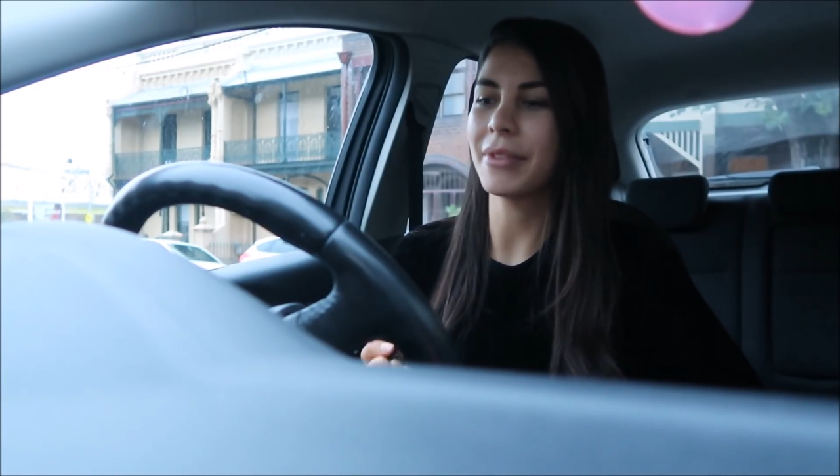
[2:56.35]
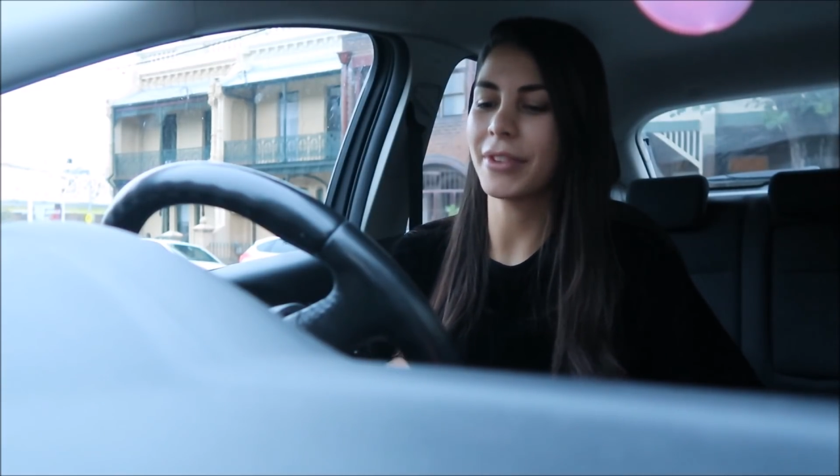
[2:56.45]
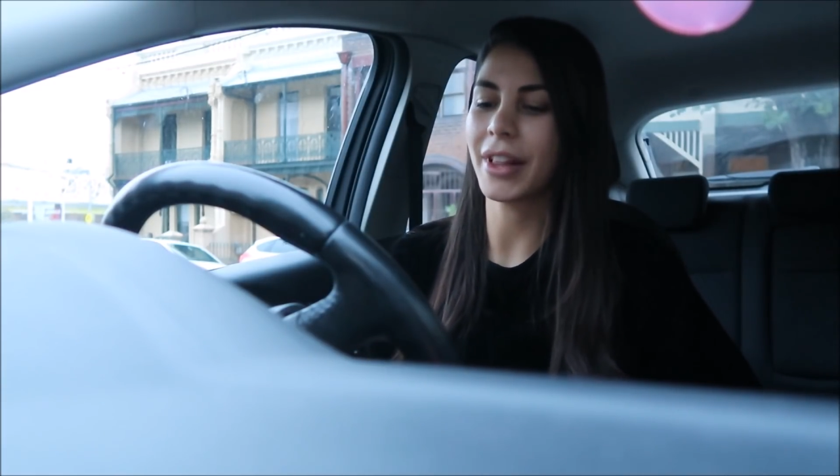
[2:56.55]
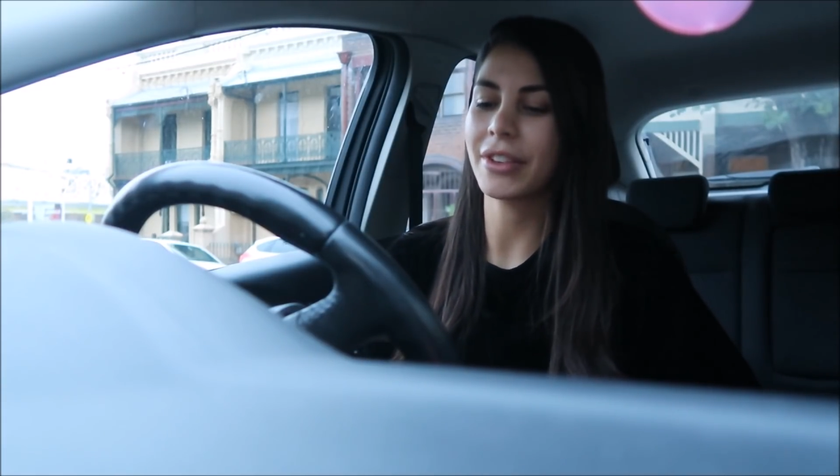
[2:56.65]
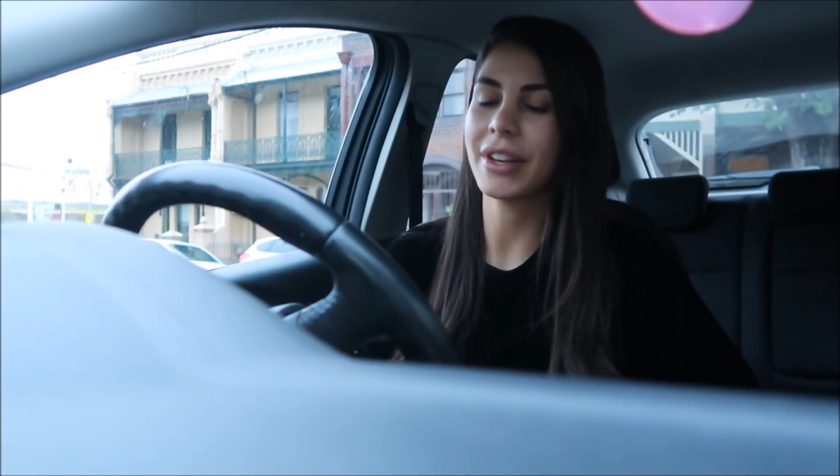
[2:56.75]
you
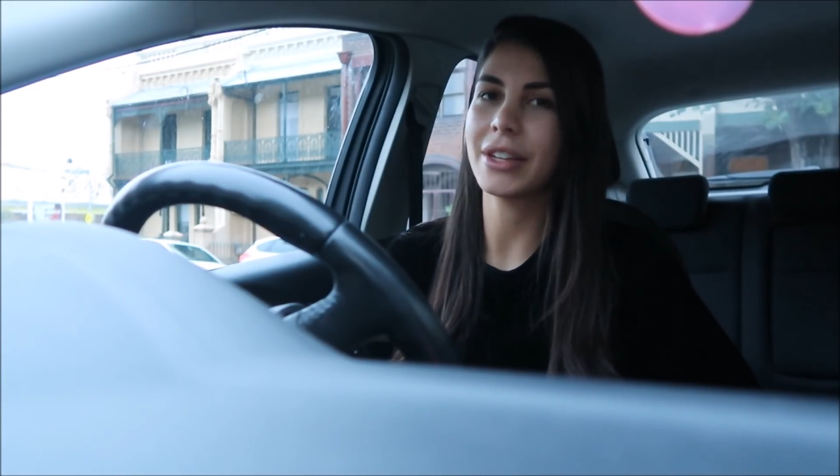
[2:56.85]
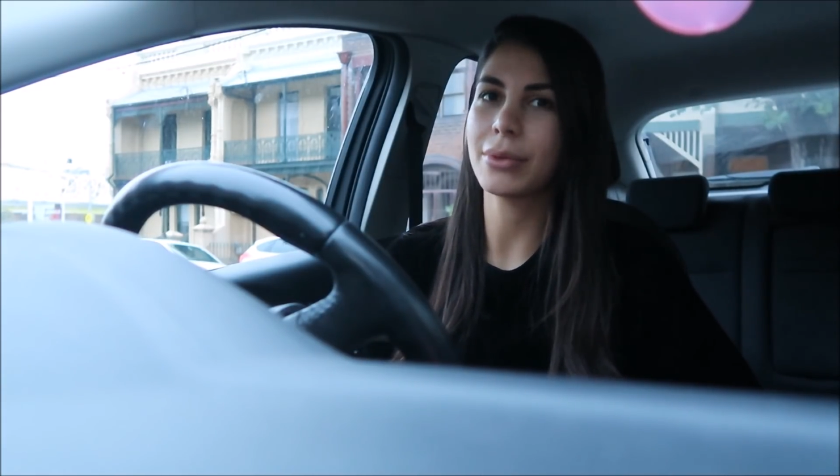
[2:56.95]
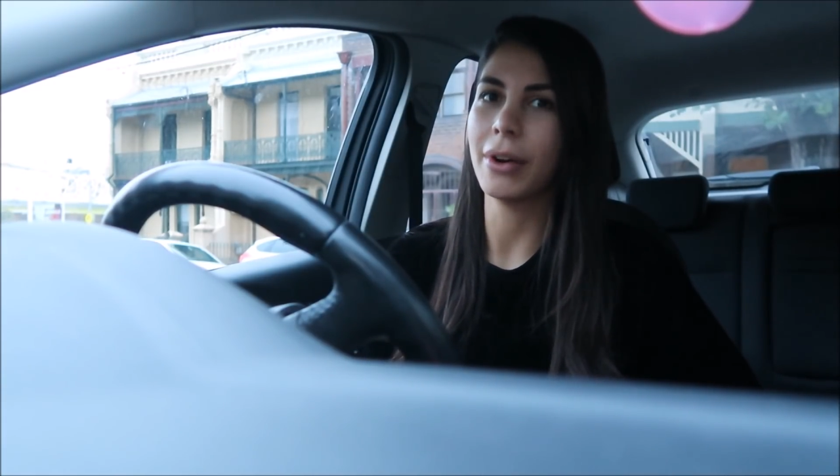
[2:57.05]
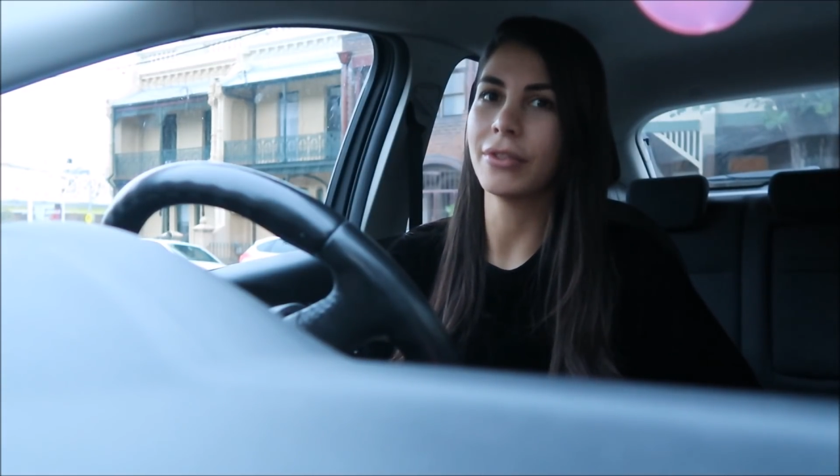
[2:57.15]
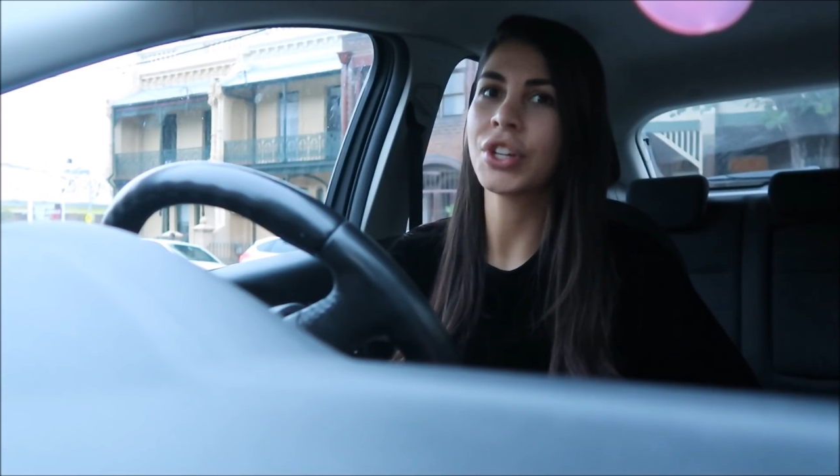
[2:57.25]
feel like you need
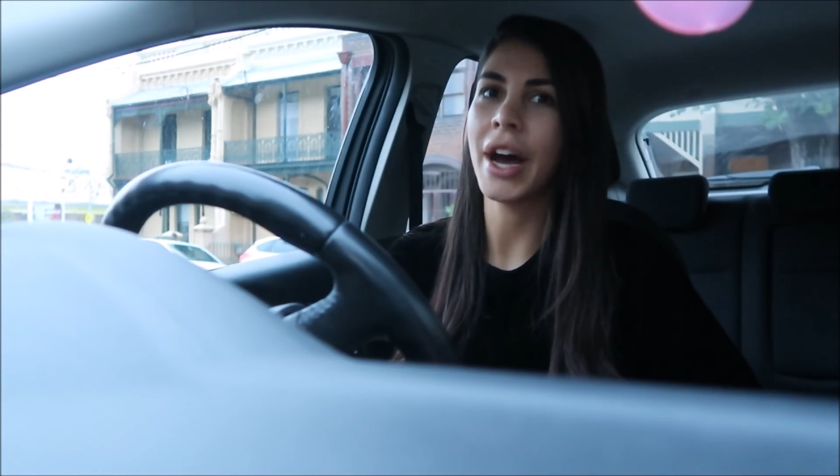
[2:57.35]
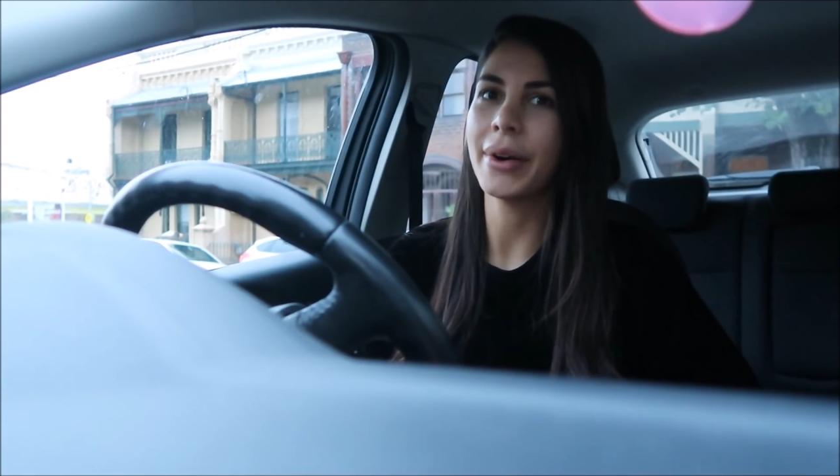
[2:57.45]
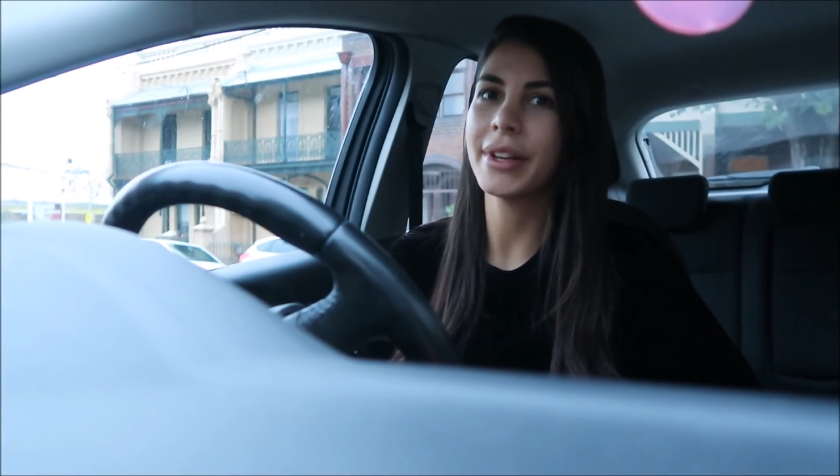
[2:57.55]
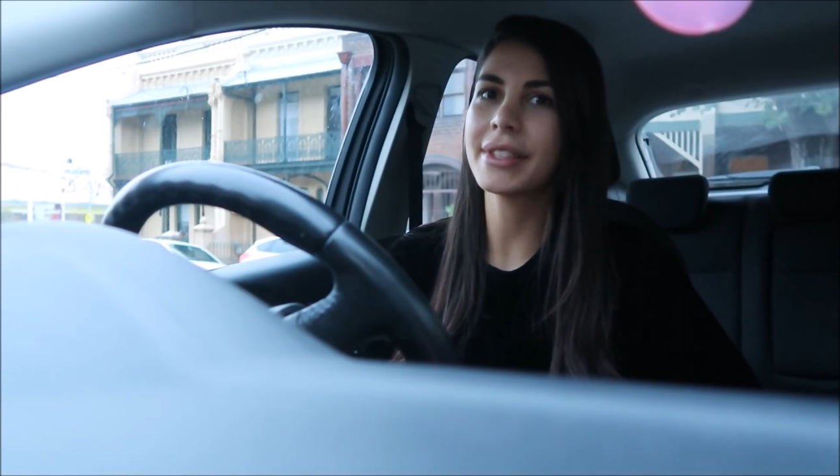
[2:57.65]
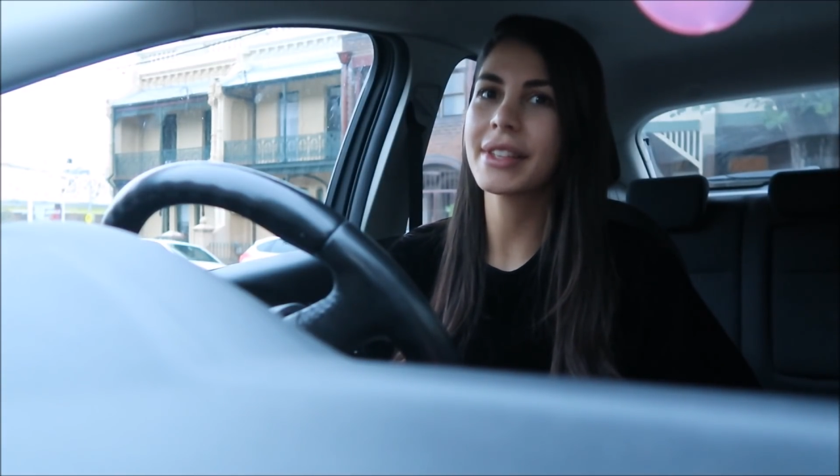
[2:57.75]
12
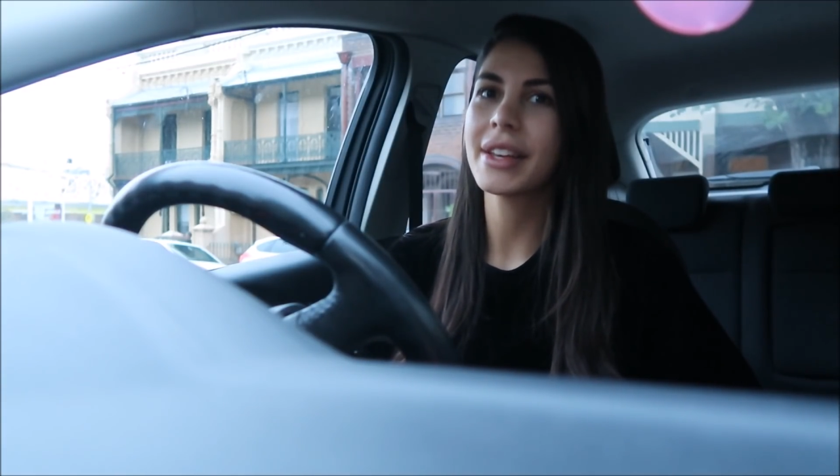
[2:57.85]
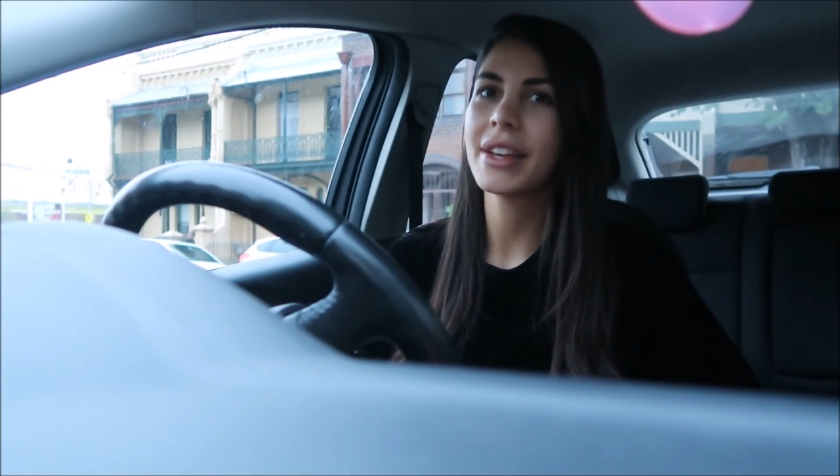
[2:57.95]
showers.